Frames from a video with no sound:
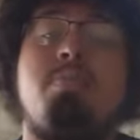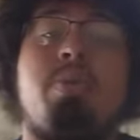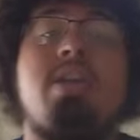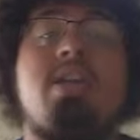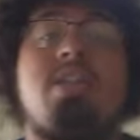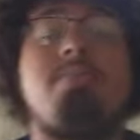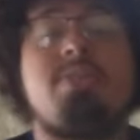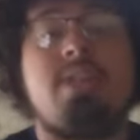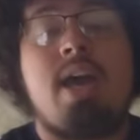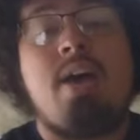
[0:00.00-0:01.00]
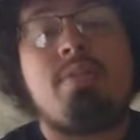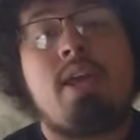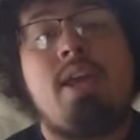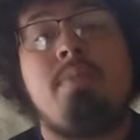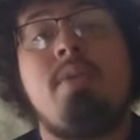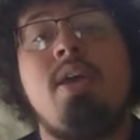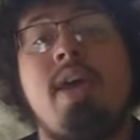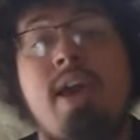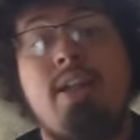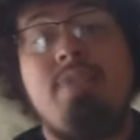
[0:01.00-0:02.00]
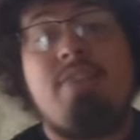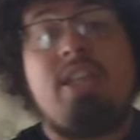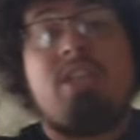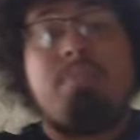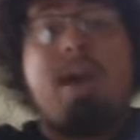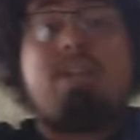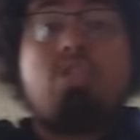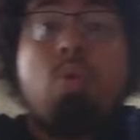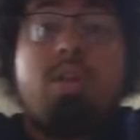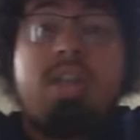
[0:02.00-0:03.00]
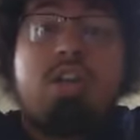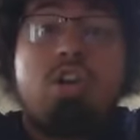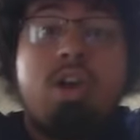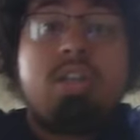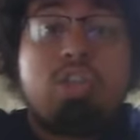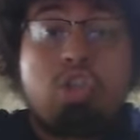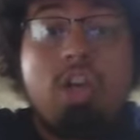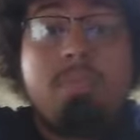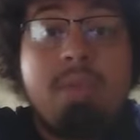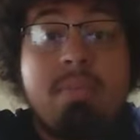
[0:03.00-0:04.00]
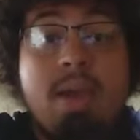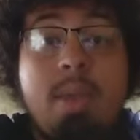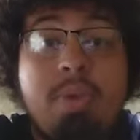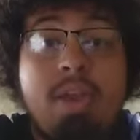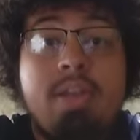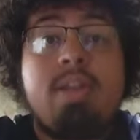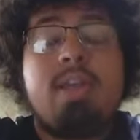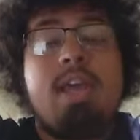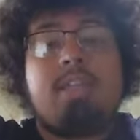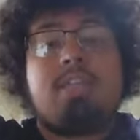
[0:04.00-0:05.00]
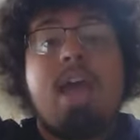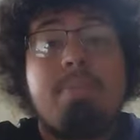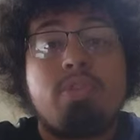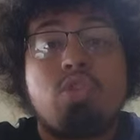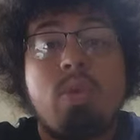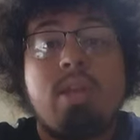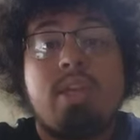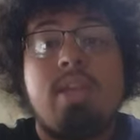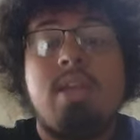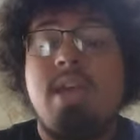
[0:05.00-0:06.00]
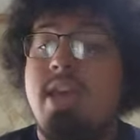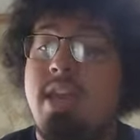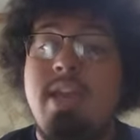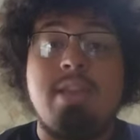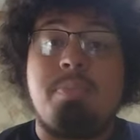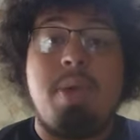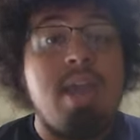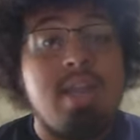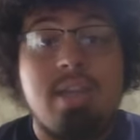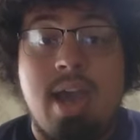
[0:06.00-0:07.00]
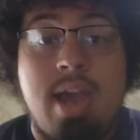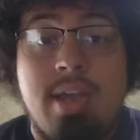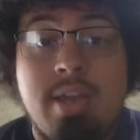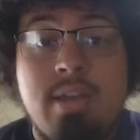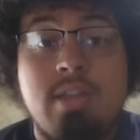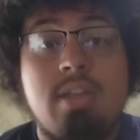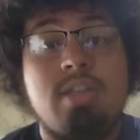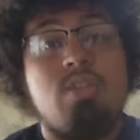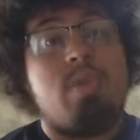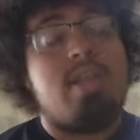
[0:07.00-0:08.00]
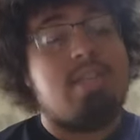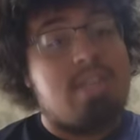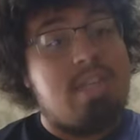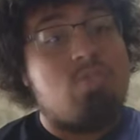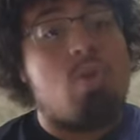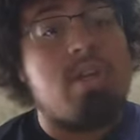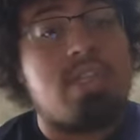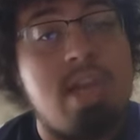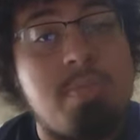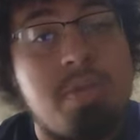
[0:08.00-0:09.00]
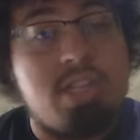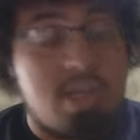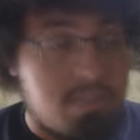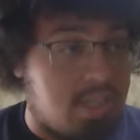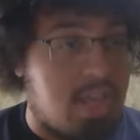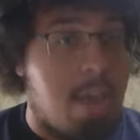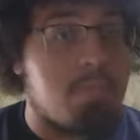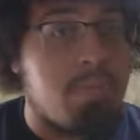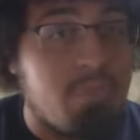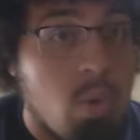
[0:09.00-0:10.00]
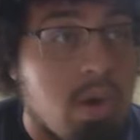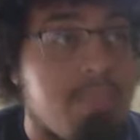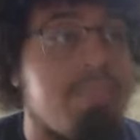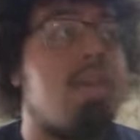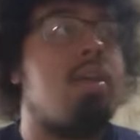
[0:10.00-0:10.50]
bring Clemson out and elevate them back to where they could and should be, in my opinion, it's Dabo Swinney. Again, he's a petty guy. Look at the reasons he's won championships and games before.